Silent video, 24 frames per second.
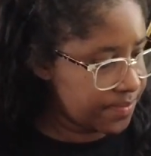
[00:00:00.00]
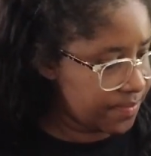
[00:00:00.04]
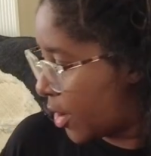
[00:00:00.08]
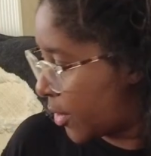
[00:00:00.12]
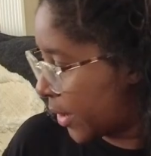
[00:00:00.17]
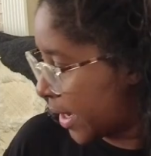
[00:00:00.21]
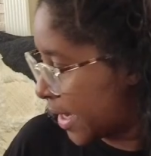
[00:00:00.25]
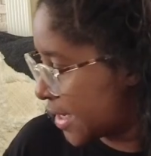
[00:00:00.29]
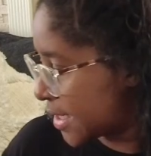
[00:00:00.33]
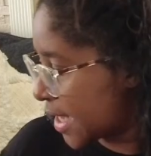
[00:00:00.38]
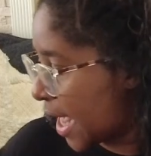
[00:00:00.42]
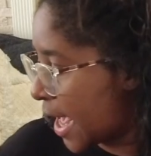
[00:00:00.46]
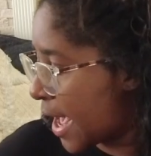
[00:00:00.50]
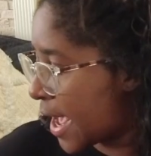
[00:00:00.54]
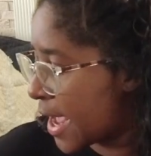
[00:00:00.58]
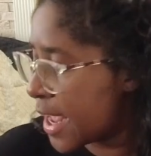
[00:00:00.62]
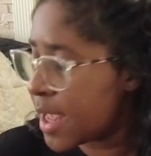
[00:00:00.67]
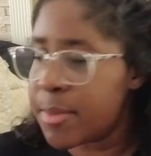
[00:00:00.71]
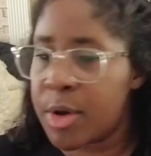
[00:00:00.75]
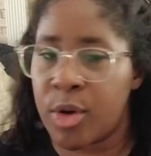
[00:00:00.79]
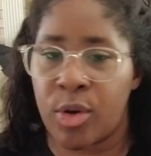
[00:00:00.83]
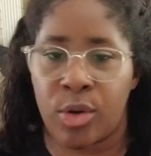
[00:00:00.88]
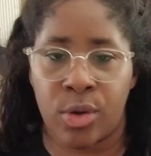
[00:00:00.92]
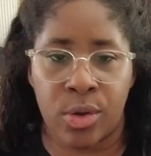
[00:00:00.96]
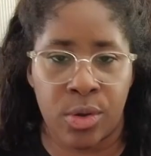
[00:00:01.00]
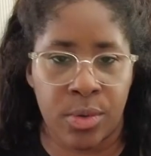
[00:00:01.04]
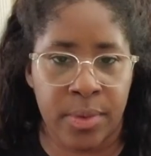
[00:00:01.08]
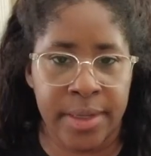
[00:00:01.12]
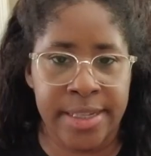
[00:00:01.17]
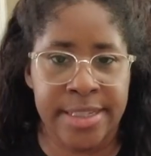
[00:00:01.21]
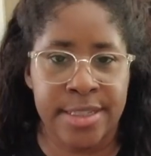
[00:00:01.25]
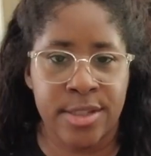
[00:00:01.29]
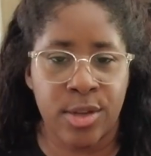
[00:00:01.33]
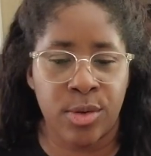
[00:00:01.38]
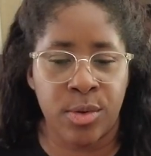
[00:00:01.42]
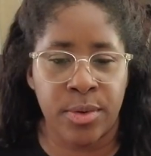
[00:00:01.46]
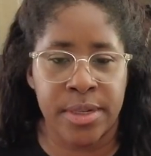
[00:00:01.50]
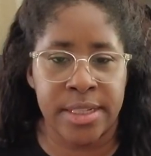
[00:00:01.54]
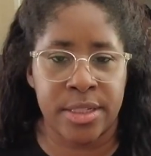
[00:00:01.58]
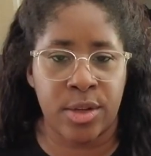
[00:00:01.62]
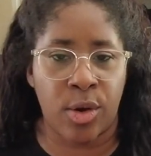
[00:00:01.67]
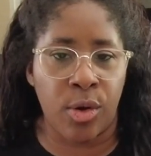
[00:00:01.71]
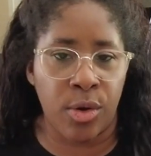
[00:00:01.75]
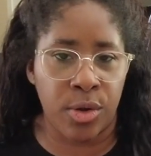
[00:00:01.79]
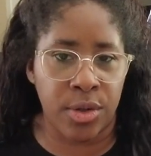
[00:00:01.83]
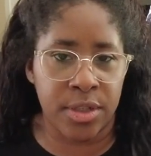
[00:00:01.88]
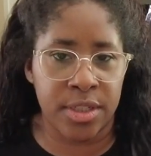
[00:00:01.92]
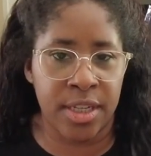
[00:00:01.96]
All right, guys, I am always
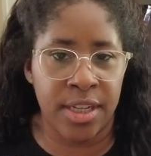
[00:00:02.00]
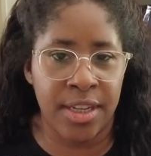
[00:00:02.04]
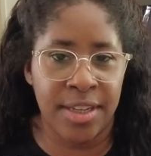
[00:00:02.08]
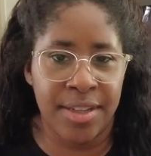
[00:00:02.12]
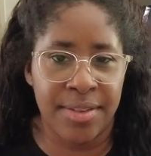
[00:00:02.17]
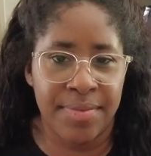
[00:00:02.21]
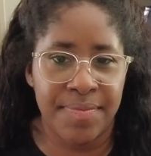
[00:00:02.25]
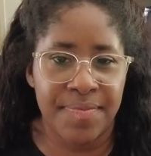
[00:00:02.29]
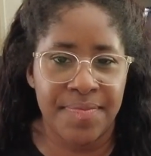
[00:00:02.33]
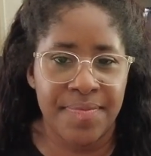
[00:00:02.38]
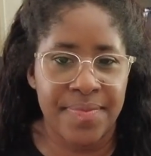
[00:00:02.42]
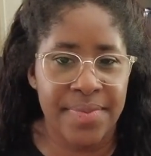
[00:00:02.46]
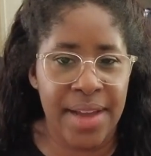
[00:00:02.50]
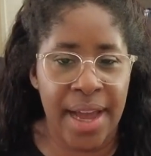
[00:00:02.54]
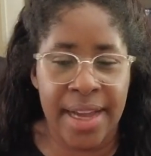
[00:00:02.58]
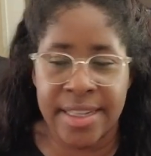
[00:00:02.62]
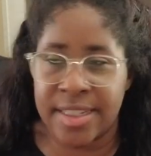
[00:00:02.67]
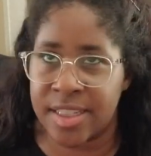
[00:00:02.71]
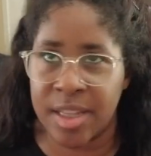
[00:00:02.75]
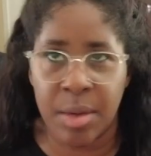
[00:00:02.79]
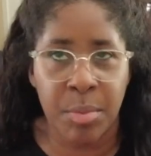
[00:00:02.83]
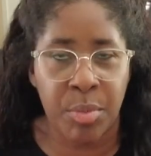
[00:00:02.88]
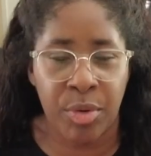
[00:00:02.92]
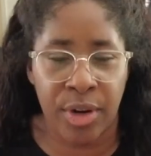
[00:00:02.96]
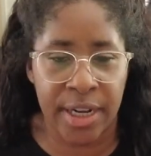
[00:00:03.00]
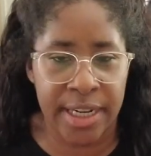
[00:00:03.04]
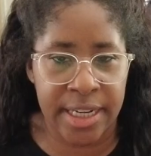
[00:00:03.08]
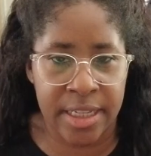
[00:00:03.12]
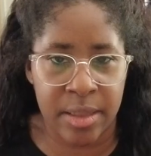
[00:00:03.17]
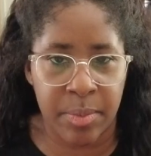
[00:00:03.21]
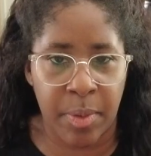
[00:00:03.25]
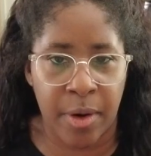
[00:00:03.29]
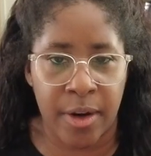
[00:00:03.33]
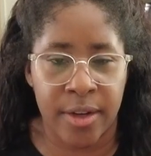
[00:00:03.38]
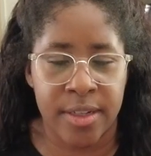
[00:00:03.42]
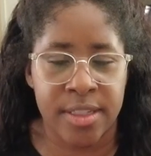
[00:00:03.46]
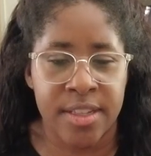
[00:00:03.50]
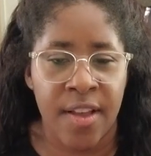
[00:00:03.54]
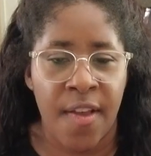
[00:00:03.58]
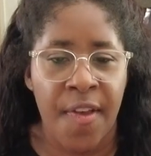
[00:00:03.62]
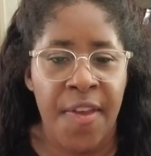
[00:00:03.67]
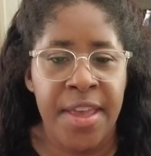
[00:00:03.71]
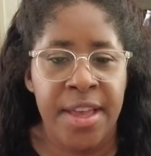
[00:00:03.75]
cold at some point in the parks.